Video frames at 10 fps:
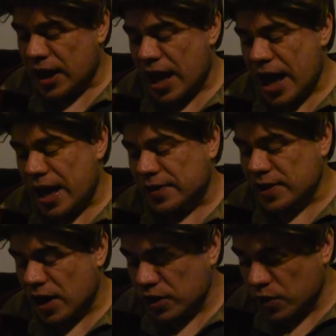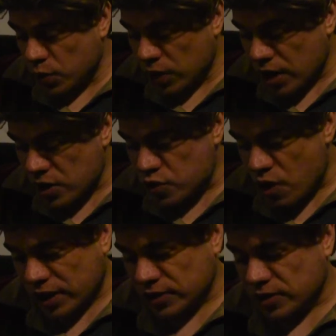And are you really
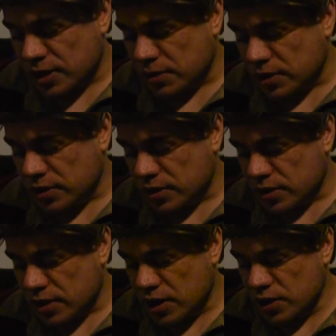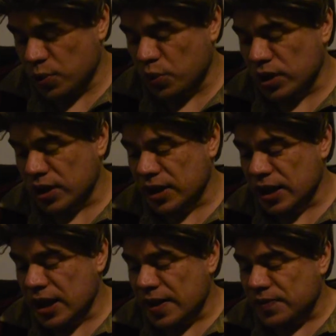attracted to them here? Are you really,
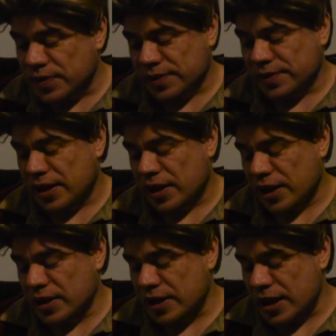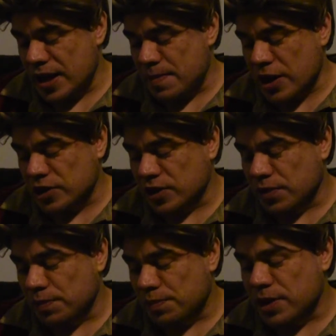like, imagine
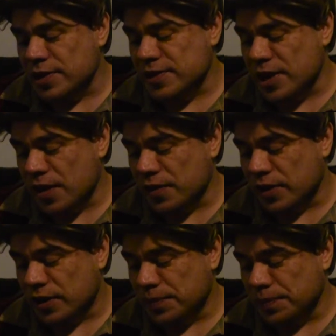myself here.